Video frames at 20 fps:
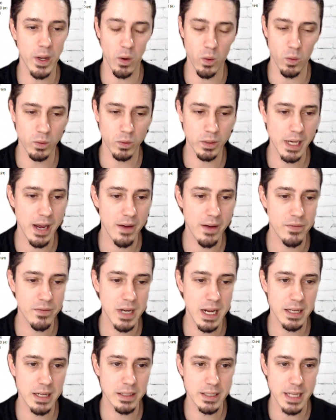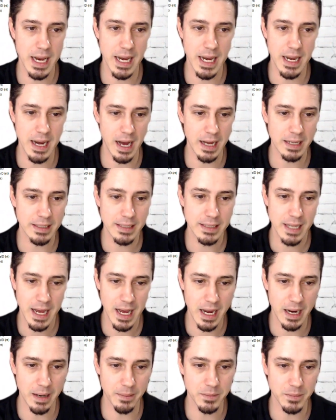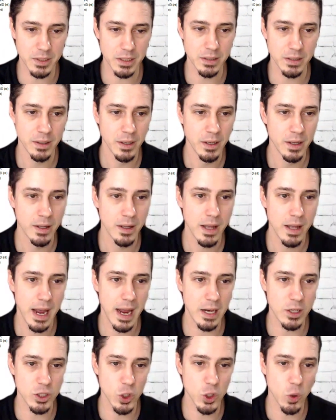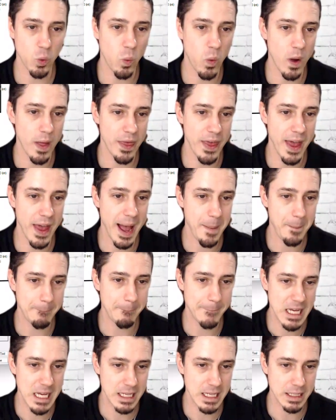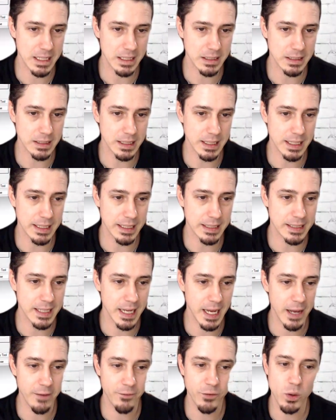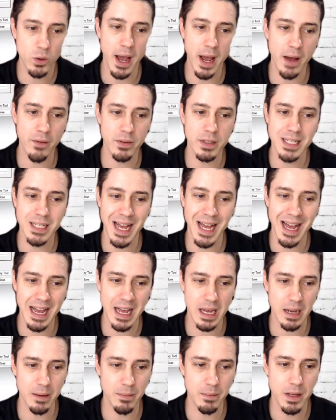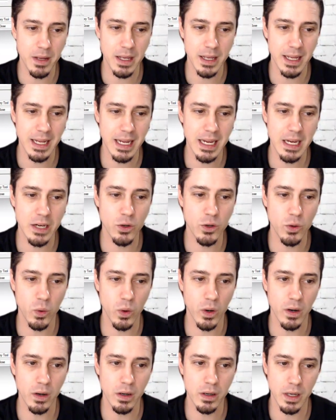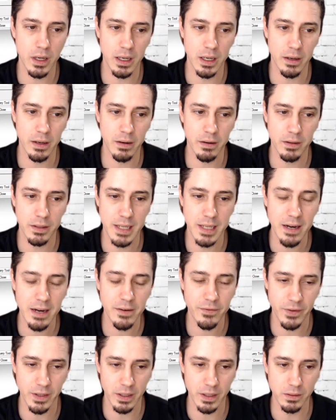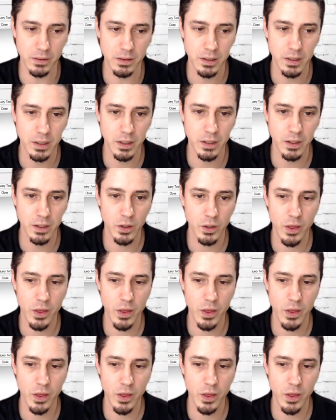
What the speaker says: we only have dates and not times. And so what that means is if you have time in your date field,